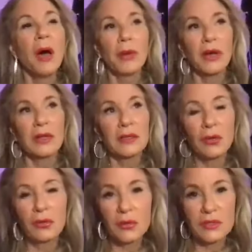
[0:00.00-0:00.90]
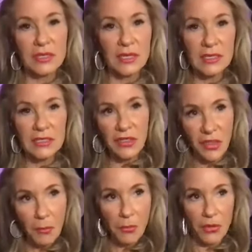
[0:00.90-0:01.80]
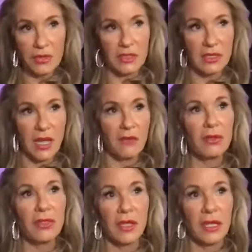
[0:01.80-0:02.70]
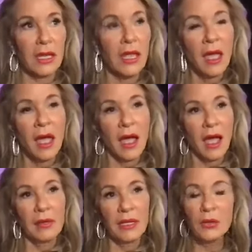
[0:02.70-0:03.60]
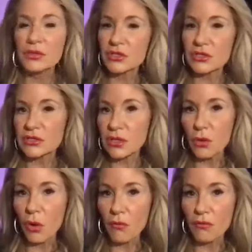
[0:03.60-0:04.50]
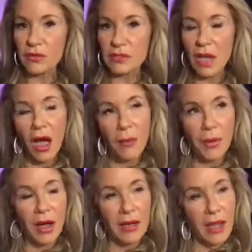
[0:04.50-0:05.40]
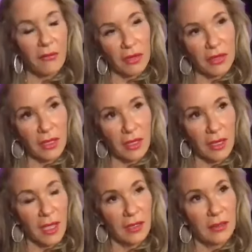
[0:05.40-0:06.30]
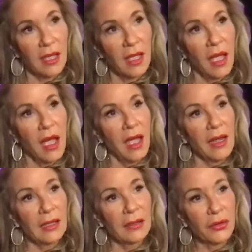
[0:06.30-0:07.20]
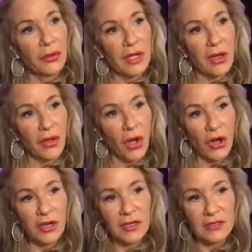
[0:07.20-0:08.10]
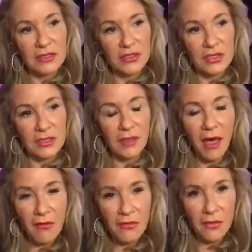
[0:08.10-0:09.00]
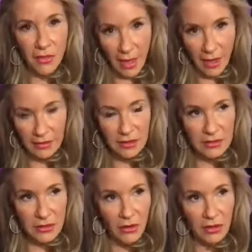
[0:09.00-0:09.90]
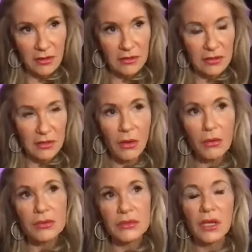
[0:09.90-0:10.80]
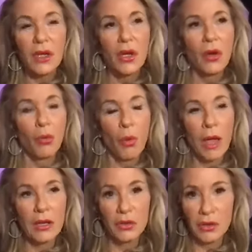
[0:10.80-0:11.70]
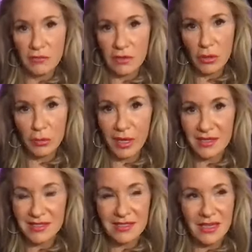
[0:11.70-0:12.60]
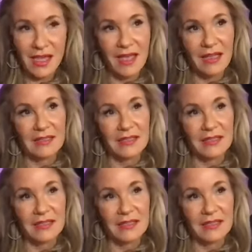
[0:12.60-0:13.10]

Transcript: but it was his thumbprint on everything. And I mean, he was just so over the top on everything. And I learned how the audience just loved that because the audience knows when you give it your best. And